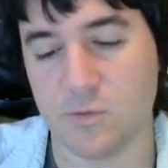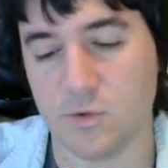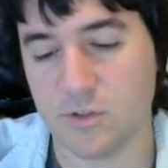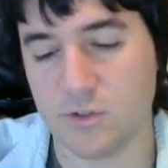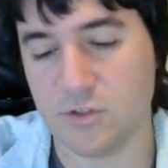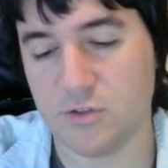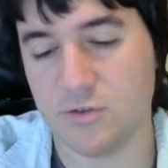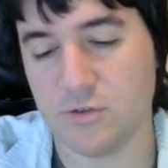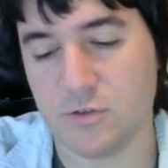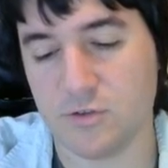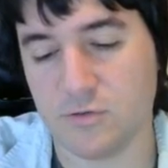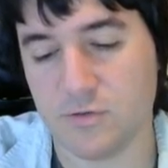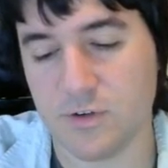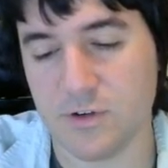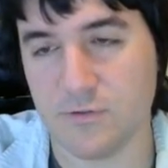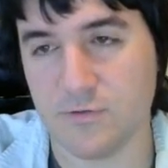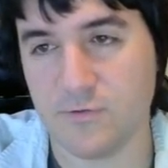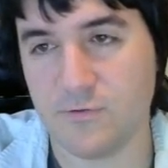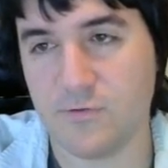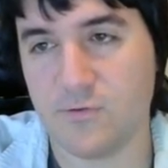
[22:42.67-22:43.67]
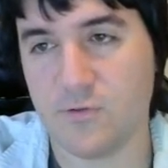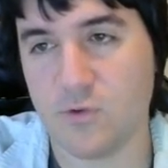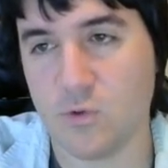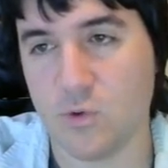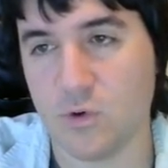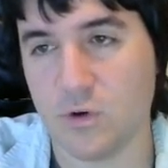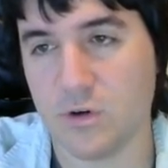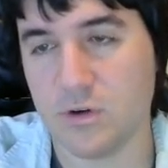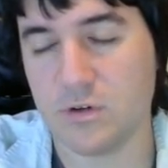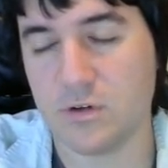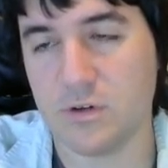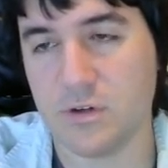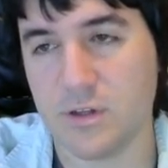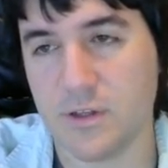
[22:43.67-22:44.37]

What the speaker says: 1, 2, 3, or 4.